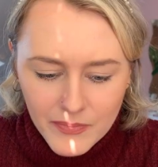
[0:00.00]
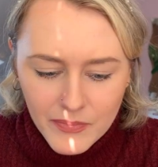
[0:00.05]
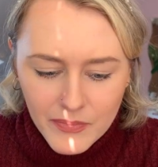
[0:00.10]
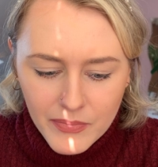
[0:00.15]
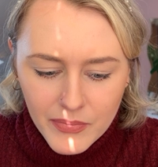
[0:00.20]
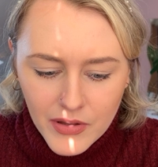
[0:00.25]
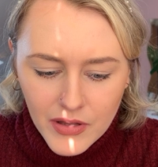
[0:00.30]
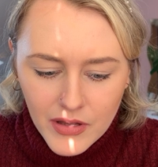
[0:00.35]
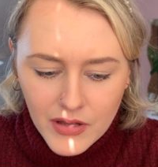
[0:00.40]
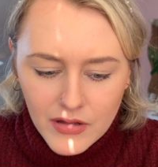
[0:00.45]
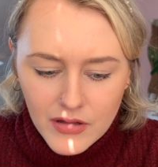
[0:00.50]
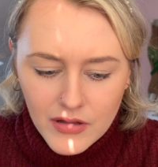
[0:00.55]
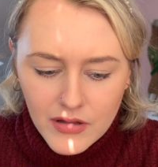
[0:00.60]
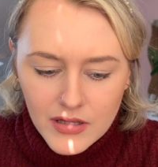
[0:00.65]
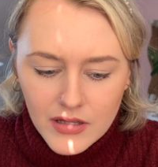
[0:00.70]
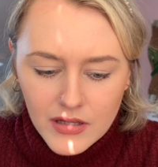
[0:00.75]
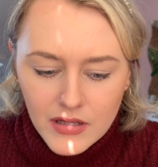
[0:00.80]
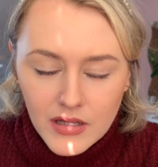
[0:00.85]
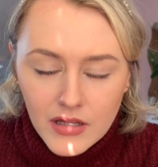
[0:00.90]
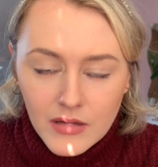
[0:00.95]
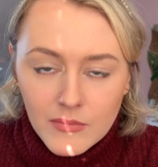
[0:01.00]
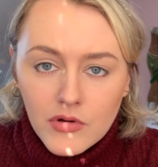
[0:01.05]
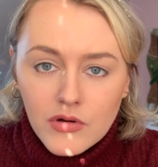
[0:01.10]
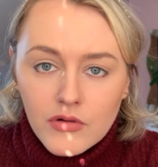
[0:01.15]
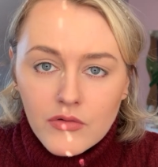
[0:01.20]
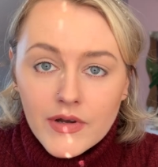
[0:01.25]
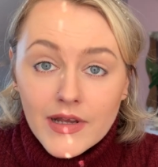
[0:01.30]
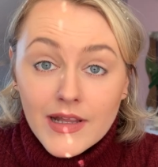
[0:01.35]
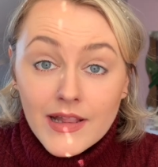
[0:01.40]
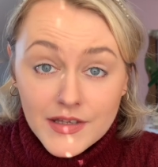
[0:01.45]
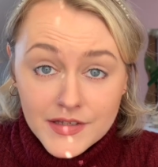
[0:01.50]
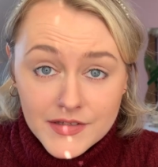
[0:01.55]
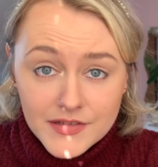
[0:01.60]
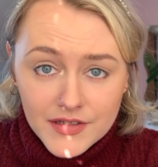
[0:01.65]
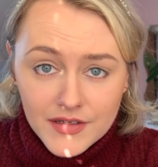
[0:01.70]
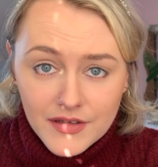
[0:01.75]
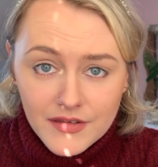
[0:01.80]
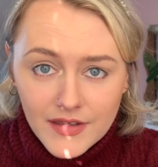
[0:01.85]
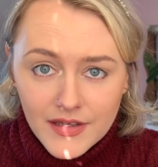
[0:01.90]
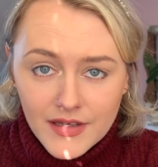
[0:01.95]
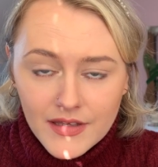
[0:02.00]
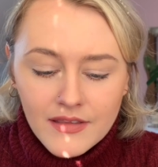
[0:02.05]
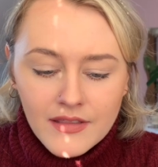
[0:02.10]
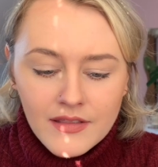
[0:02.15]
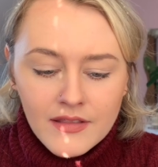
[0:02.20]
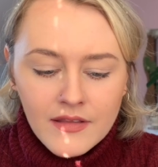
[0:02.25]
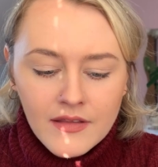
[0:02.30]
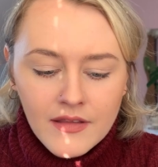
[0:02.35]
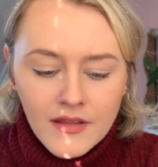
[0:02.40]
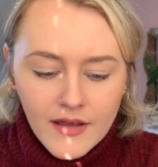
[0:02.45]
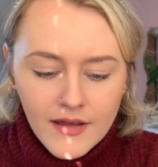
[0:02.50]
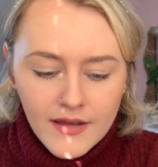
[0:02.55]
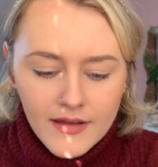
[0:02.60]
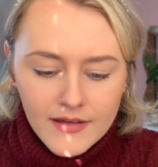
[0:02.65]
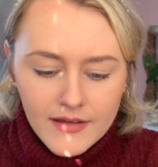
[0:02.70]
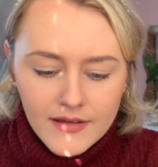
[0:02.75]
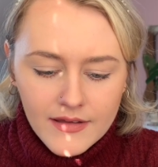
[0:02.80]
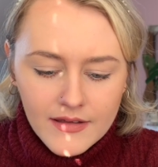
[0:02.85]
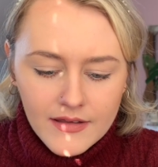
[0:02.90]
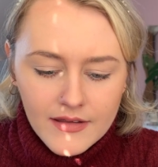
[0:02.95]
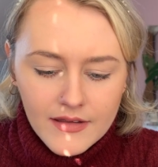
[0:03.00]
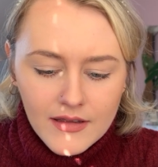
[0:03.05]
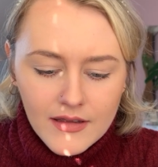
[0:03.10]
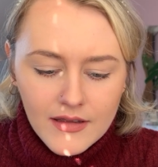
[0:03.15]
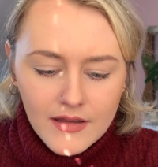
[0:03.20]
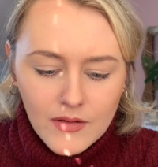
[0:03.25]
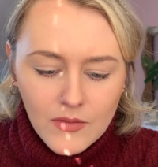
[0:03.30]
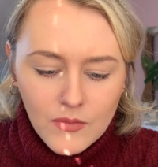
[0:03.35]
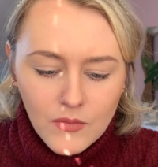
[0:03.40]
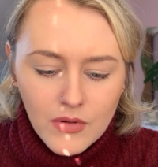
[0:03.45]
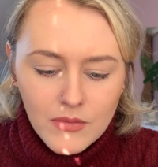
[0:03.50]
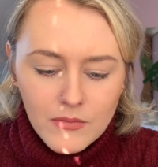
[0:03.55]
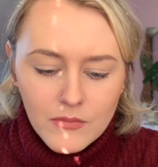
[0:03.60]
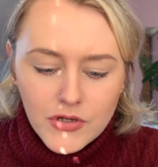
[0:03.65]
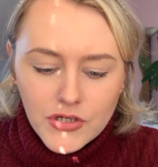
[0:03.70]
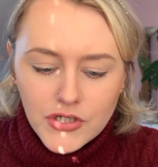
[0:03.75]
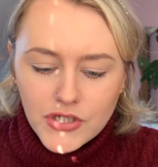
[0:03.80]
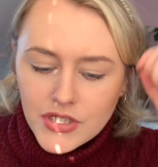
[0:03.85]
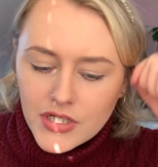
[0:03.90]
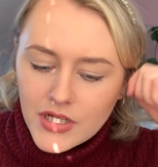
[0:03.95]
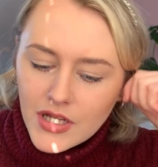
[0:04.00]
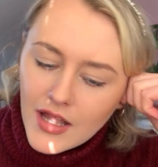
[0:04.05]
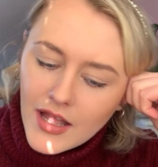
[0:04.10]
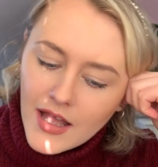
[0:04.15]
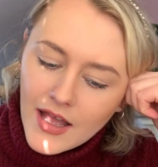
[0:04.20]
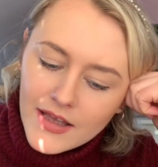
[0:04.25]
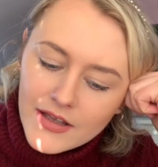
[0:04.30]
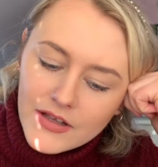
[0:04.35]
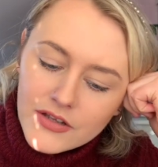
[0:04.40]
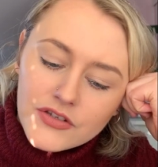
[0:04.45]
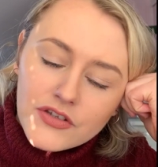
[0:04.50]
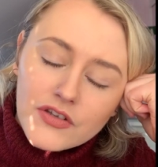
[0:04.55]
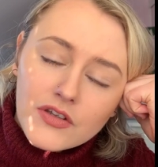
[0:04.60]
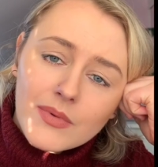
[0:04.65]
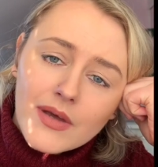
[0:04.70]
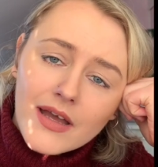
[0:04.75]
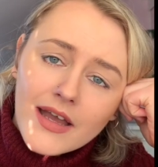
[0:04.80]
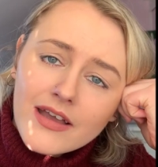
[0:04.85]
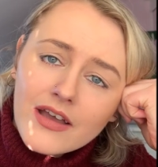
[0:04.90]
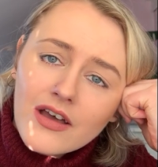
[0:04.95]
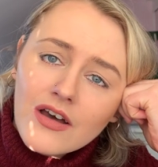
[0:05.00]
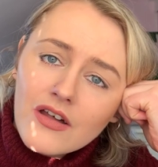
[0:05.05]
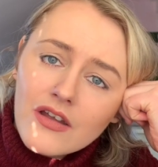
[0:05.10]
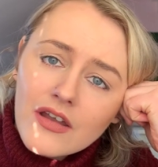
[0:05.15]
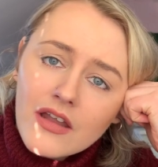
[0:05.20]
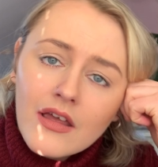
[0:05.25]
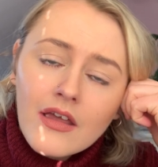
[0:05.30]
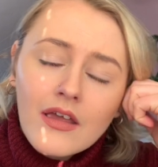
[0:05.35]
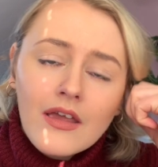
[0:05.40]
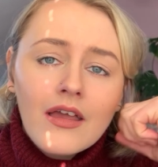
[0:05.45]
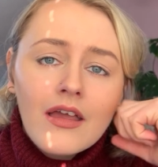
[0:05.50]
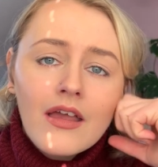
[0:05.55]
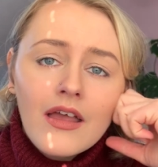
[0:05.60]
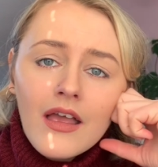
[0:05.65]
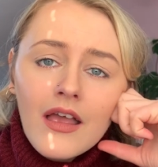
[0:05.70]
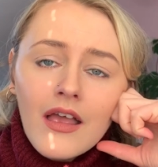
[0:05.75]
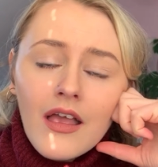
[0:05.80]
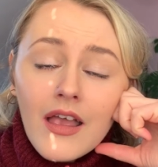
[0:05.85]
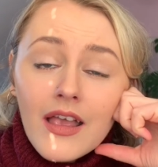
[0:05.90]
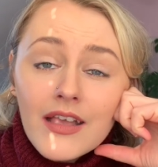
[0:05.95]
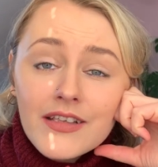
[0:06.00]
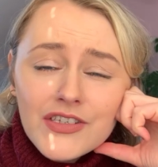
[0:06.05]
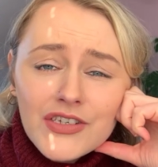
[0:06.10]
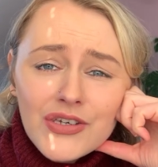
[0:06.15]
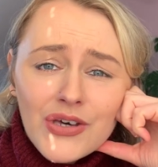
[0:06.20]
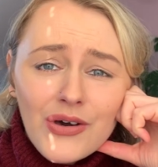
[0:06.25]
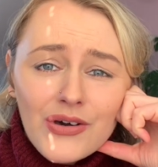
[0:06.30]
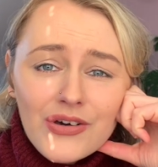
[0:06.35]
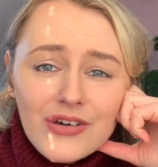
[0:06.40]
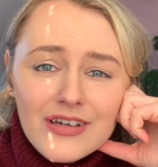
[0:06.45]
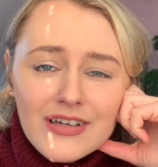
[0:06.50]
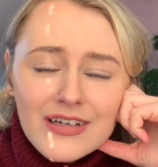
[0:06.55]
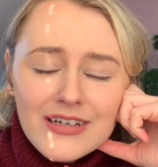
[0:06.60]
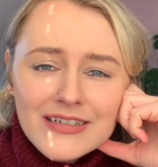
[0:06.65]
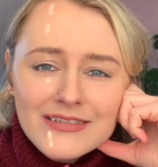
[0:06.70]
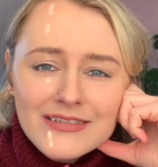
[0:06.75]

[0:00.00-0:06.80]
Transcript: But a more realistic thing, one wish I could do but I can't, is cook.